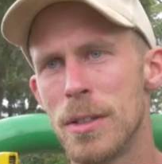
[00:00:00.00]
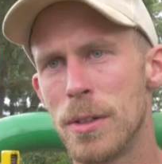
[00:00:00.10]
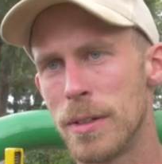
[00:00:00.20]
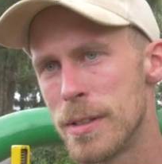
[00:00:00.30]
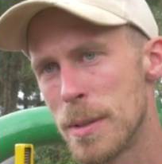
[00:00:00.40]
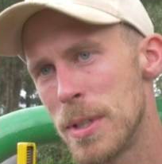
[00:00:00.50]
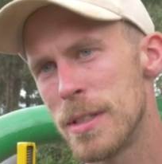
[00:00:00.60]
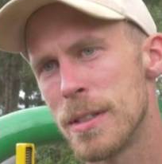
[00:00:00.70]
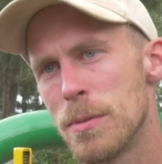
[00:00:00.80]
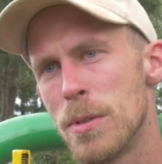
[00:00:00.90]
because it's a
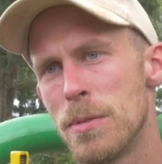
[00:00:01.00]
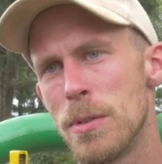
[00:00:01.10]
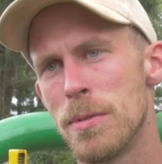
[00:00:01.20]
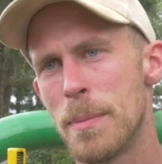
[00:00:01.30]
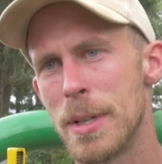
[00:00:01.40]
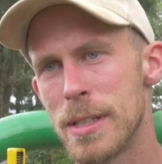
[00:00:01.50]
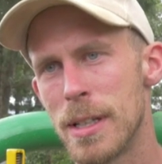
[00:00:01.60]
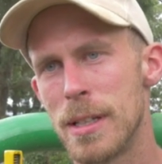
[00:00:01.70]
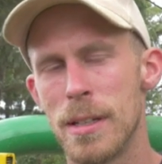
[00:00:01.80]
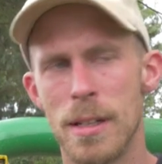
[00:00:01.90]
business for farmers,
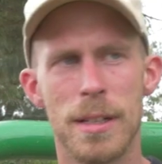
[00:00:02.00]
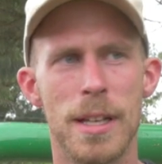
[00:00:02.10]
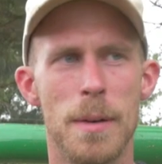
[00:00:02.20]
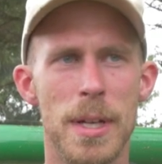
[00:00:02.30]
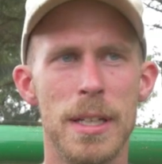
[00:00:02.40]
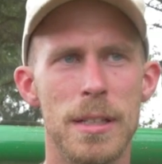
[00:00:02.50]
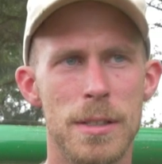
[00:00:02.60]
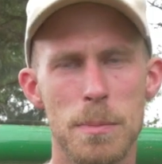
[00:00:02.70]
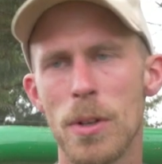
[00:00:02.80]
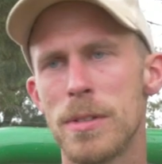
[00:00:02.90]
and there are many
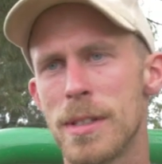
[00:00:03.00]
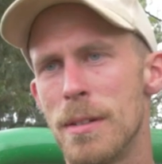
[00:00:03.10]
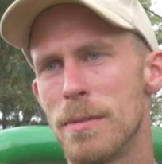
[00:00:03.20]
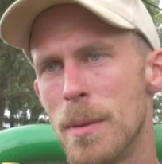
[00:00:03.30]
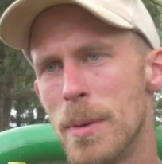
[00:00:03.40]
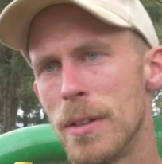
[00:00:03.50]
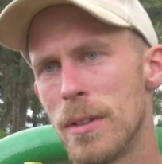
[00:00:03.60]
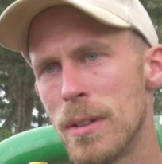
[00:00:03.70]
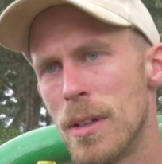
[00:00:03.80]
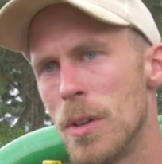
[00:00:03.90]
small-scale
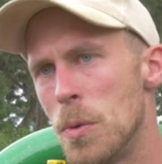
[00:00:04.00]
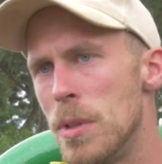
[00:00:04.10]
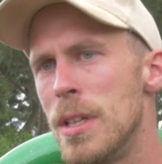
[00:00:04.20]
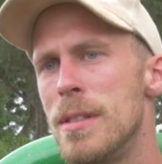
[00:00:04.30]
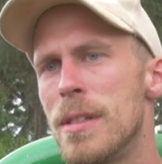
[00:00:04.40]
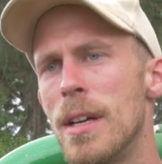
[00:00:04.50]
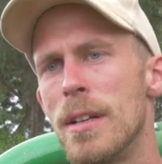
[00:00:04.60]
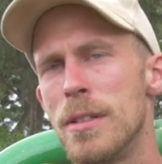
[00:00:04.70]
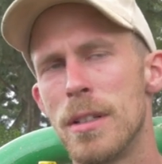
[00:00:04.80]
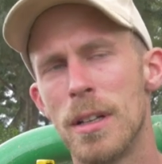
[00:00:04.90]
farmers who need
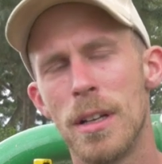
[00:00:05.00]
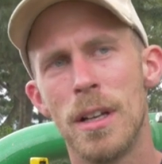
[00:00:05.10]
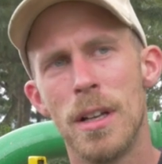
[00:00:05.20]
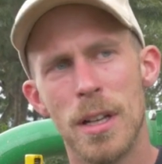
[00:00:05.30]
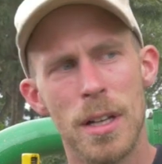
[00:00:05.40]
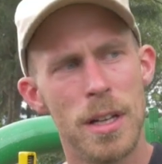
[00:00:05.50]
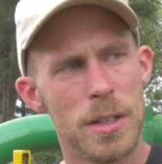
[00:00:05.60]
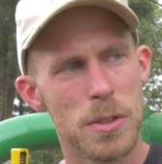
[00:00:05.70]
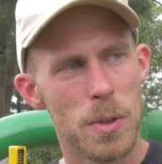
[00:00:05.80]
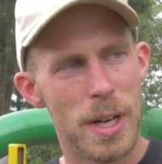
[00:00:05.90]
silage.
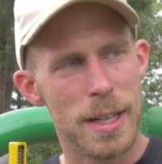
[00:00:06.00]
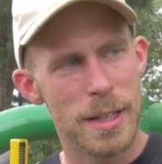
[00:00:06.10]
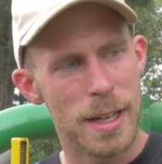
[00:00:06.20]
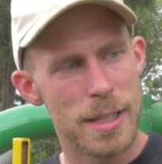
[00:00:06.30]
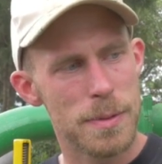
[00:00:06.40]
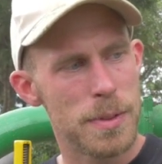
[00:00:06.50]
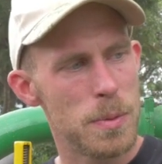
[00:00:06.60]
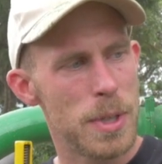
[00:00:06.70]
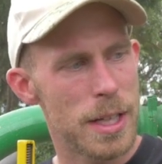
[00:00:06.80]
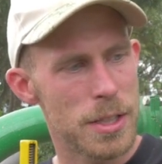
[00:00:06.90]
So, and as
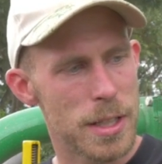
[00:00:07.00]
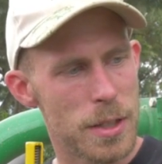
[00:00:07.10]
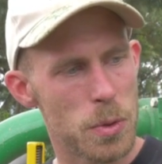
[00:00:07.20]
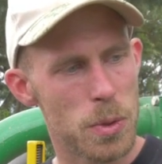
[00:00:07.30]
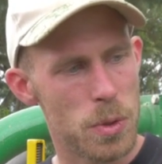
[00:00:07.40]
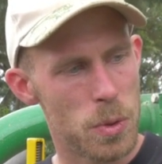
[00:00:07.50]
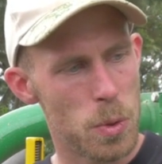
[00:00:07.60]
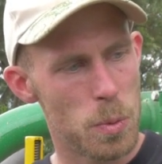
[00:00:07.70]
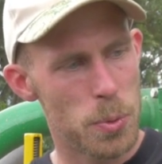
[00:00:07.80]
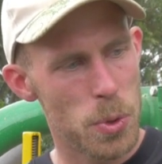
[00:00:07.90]
FIT, we actually
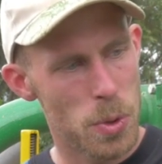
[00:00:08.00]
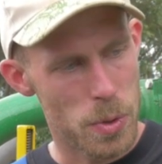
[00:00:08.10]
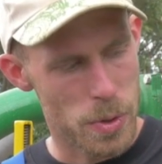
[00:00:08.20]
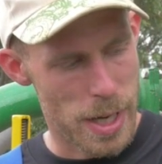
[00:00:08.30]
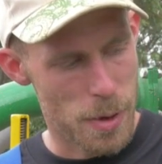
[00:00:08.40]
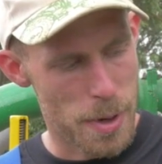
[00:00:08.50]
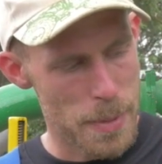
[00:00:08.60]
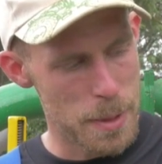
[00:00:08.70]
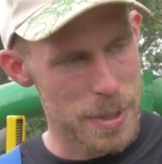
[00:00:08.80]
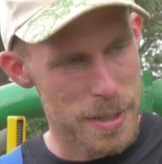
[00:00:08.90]
our
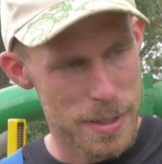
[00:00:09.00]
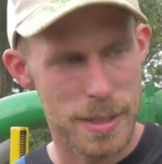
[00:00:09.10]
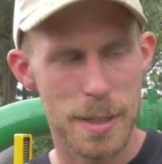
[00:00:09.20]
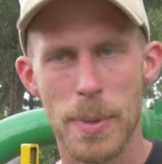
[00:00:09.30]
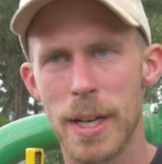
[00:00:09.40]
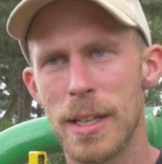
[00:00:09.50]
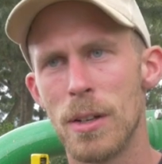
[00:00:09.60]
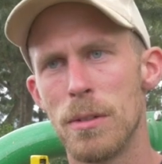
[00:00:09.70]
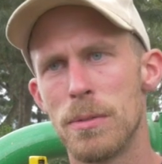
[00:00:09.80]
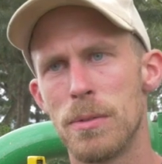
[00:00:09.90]
main business is the
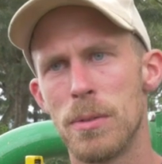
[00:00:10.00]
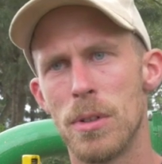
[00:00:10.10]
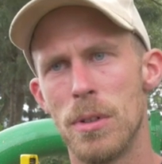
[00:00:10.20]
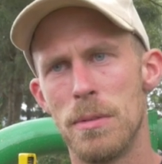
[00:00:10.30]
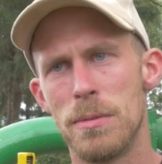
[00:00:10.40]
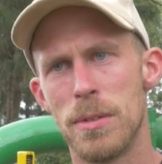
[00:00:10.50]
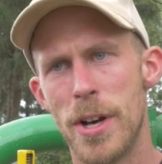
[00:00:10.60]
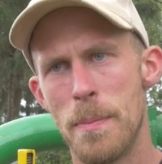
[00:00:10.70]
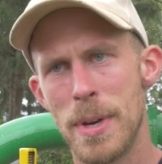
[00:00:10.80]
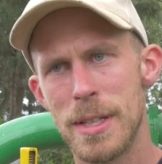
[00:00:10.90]
packing of
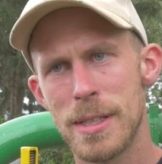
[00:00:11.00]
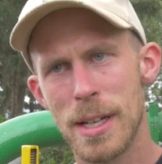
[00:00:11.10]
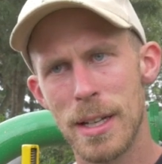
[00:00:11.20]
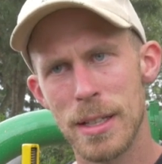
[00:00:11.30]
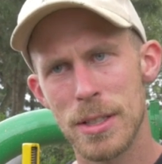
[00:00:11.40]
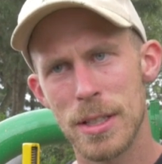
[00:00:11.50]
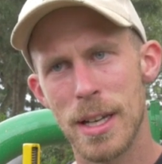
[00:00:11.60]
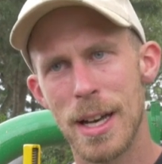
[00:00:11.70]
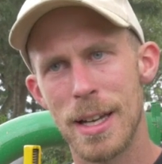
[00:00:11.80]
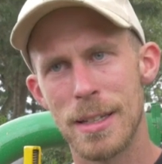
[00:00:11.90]
maize silage
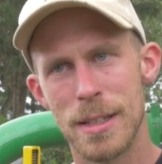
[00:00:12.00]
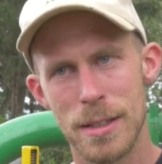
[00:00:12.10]
and